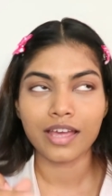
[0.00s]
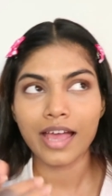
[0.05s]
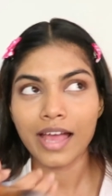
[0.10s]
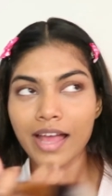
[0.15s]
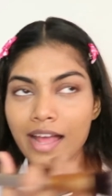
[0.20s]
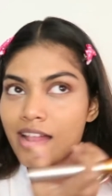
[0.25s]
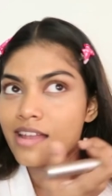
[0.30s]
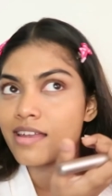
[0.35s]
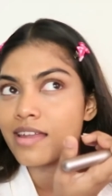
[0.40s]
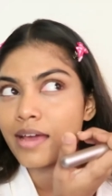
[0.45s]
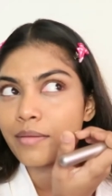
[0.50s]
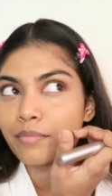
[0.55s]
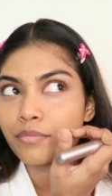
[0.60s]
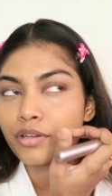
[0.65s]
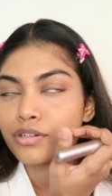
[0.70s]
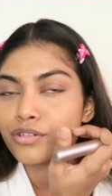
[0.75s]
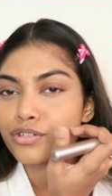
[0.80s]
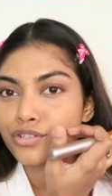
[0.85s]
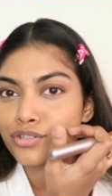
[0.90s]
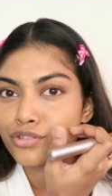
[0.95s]
And I'm
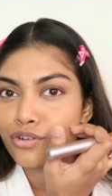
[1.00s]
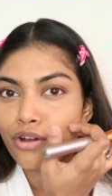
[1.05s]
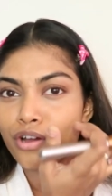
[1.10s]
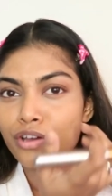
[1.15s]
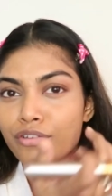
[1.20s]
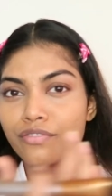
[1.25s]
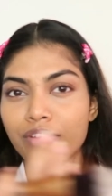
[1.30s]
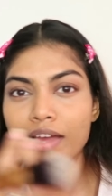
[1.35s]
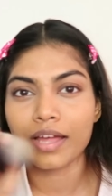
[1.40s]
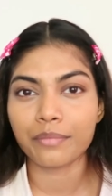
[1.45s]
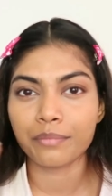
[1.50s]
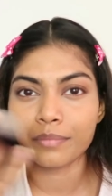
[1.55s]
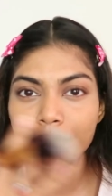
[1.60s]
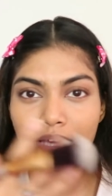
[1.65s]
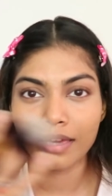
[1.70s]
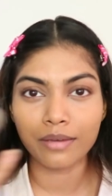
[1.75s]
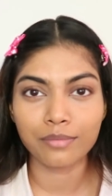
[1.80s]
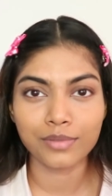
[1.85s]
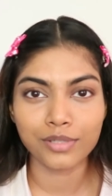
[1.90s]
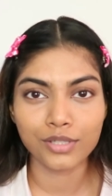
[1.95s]
not sure if I'd
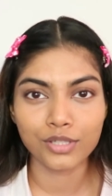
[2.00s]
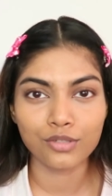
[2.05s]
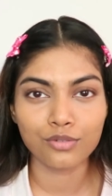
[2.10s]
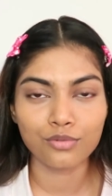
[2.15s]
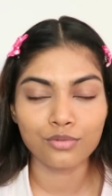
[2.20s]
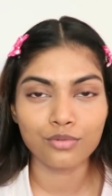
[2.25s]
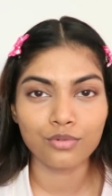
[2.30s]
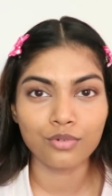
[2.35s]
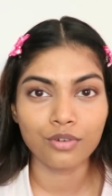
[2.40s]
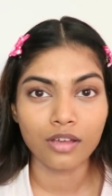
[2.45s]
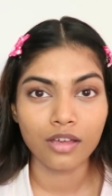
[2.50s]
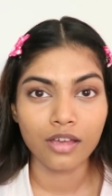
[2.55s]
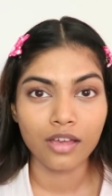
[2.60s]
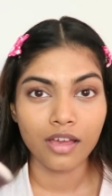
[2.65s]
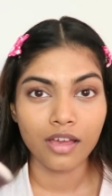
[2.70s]
be able to